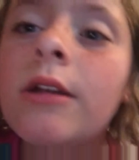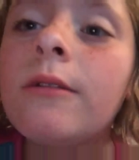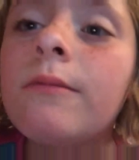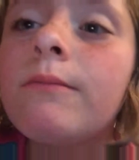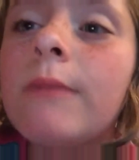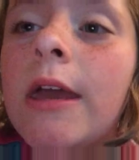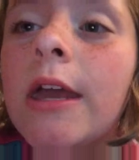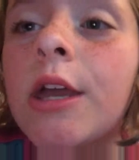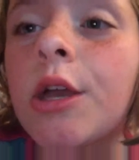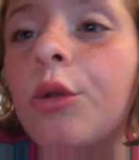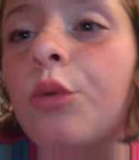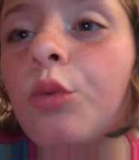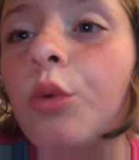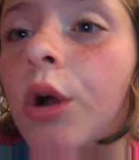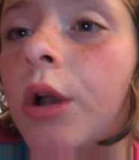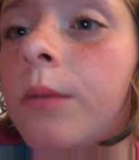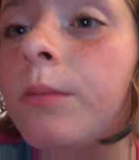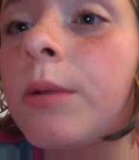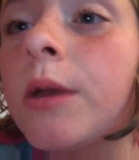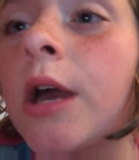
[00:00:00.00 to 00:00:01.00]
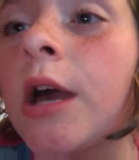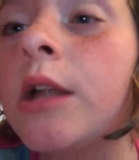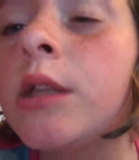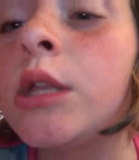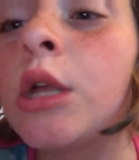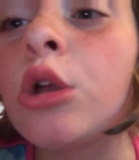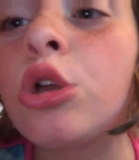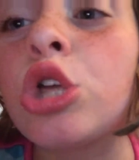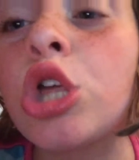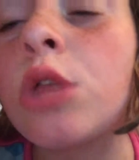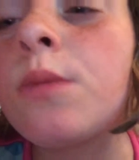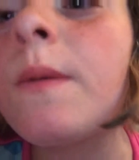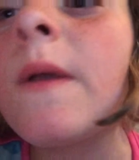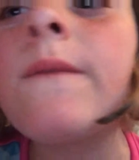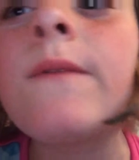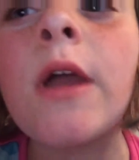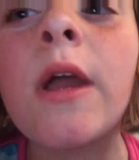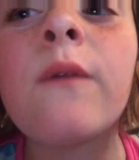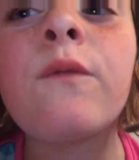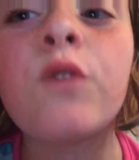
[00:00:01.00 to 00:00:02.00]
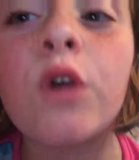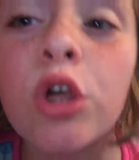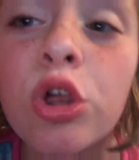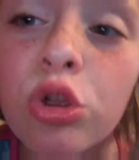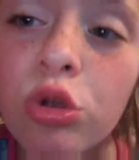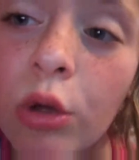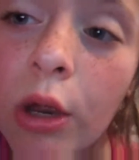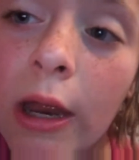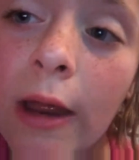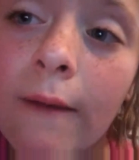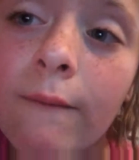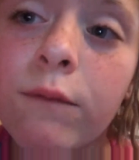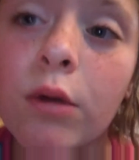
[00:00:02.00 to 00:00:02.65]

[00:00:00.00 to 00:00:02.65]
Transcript: making one, because it would just be very frustrating